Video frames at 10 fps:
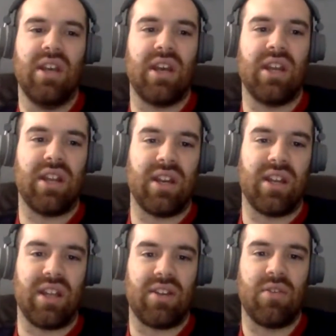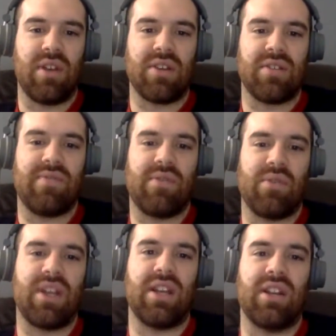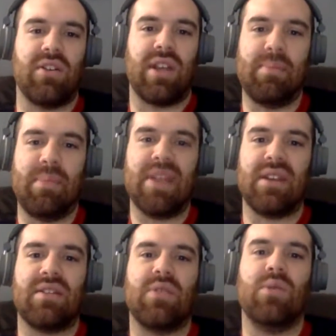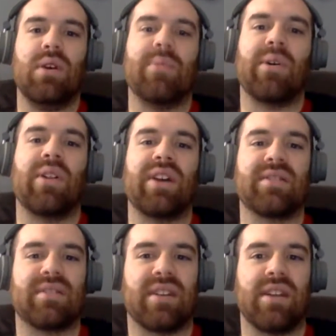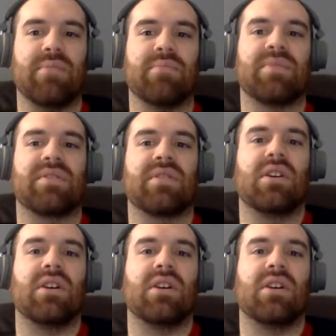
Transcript: And then in that 2014 year, they beat two MLS teams